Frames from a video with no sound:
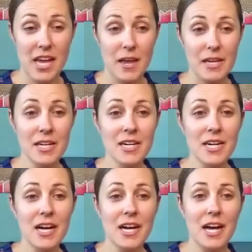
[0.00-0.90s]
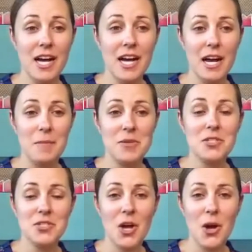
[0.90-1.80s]
Okay.
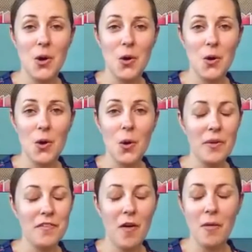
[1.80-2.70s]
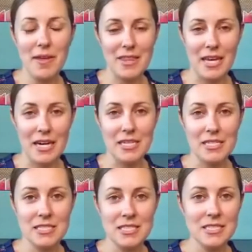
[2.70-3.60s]
So we've all been there,